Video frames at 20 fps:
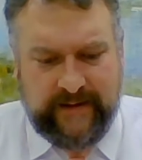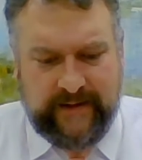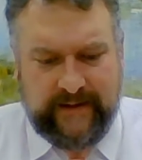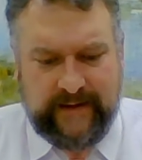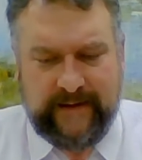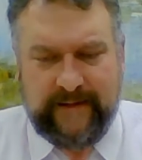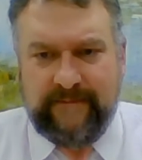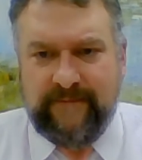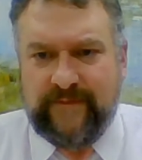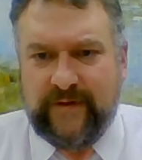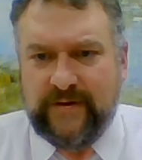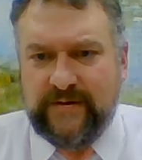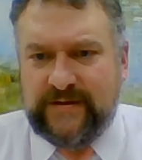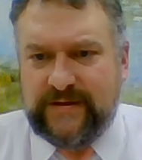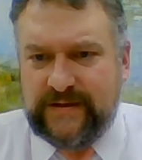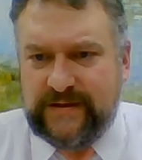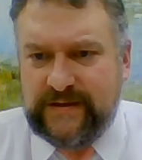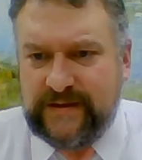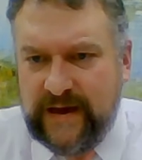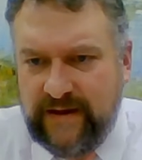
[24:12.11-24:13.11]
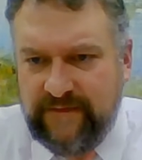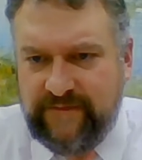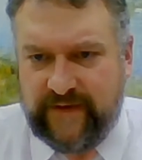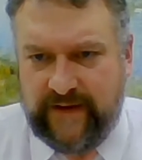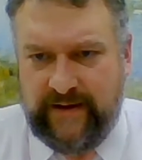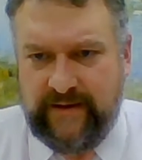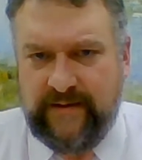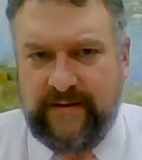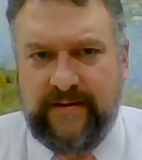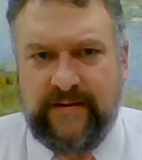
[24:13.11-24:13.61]
Verse
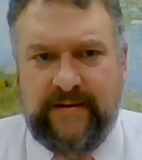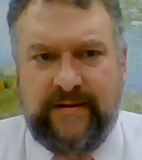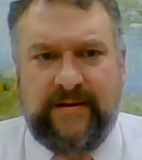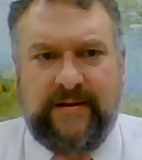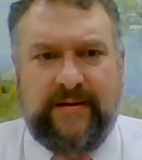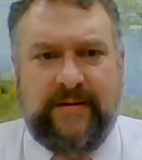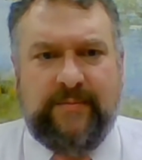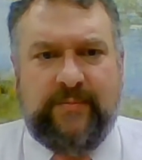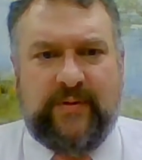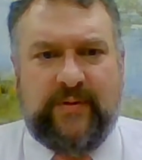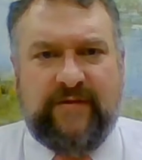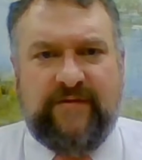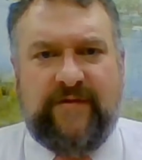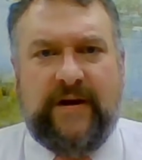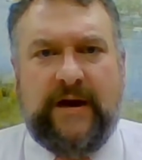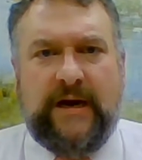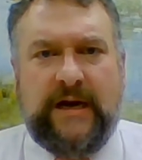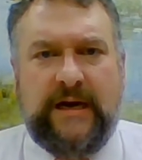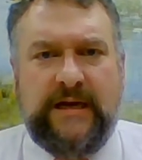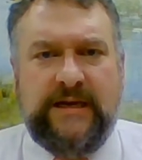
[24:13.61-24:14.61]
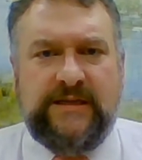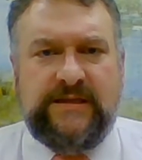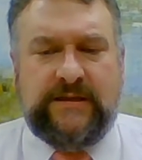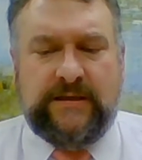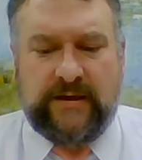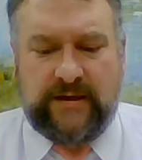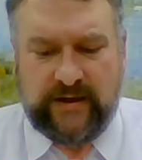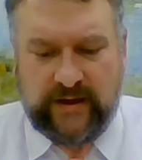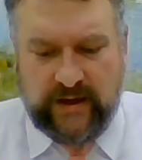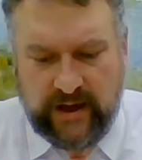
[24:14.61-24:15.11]
7 provides
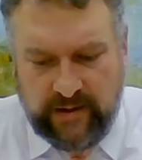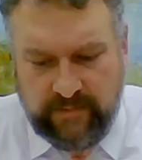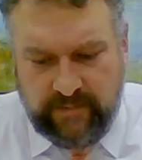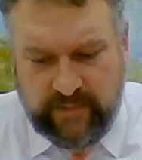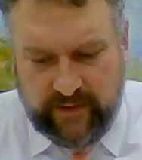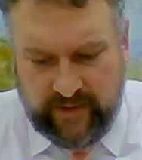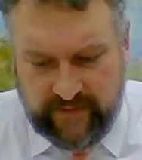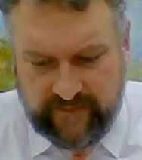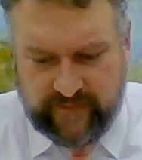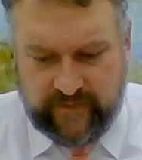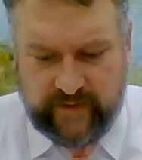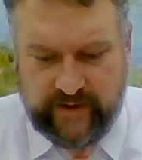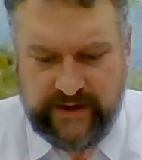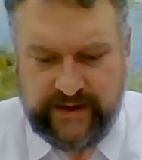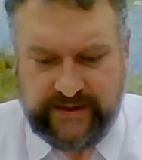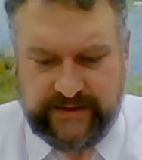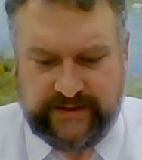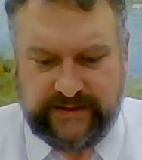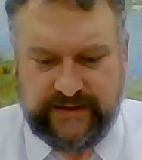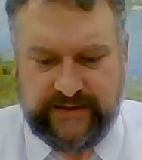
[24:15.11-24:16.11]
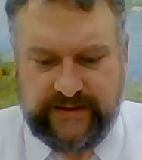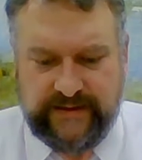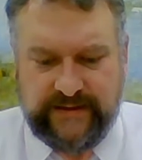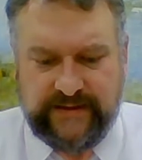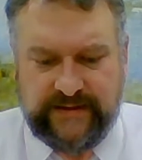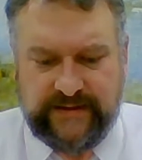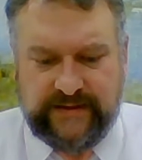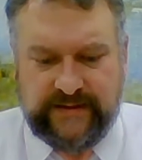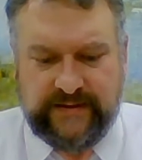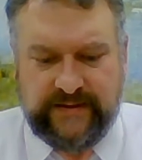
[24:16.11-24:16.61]
a couple of
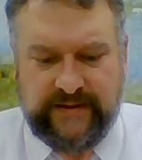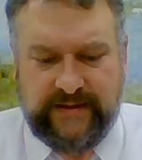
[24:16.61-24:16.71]
reasons